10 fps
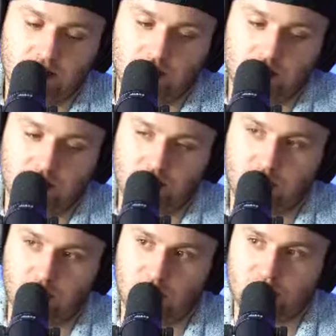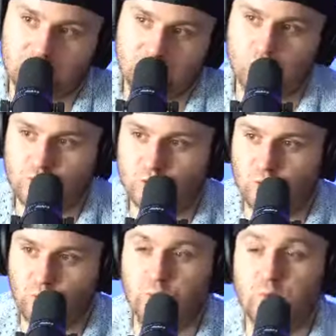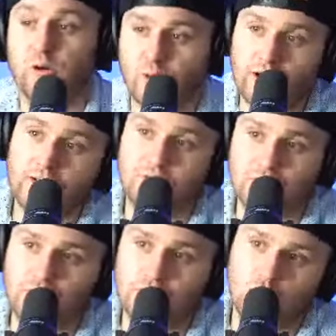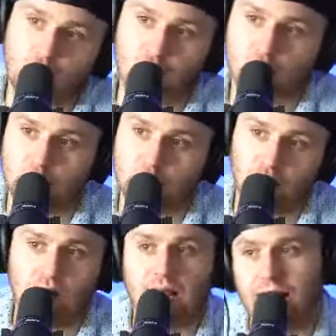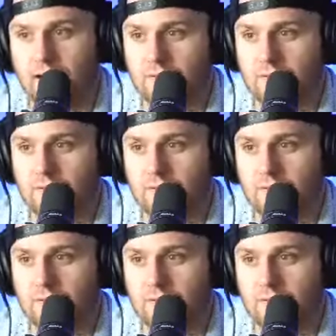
had another question. Would we create a video or go live?